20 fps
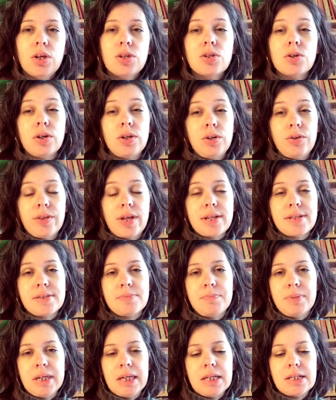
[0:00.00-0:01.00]
So I know that's
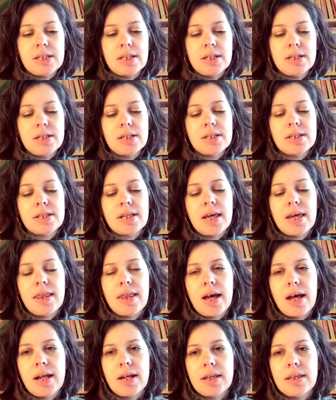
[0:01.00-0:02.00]
bigoted to say
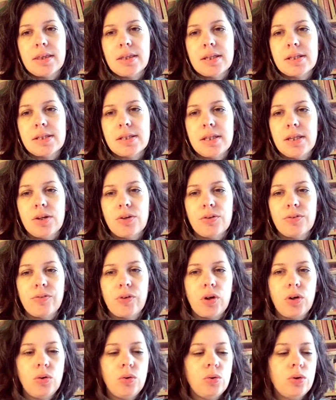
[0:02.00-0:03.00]
that in this year of
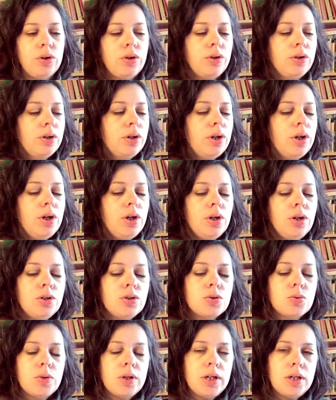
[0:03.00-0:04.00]
our Lord,
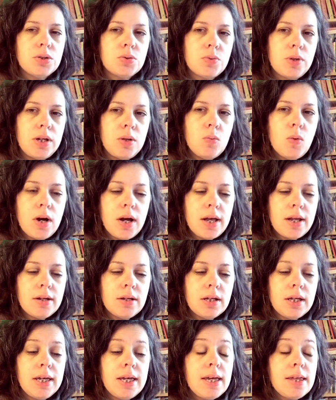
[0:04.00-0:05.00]

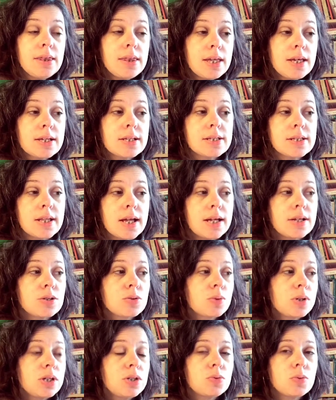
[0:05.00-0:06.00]
2021. He thinks that
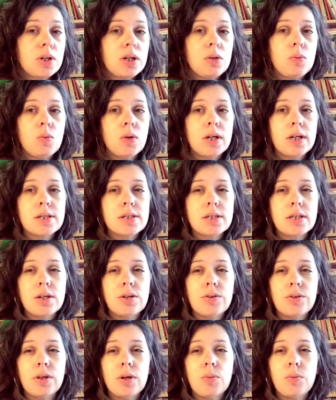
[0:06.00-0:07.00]
2021 is the
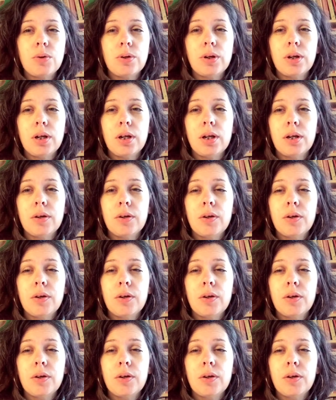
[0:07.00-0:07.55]
year that we're going to,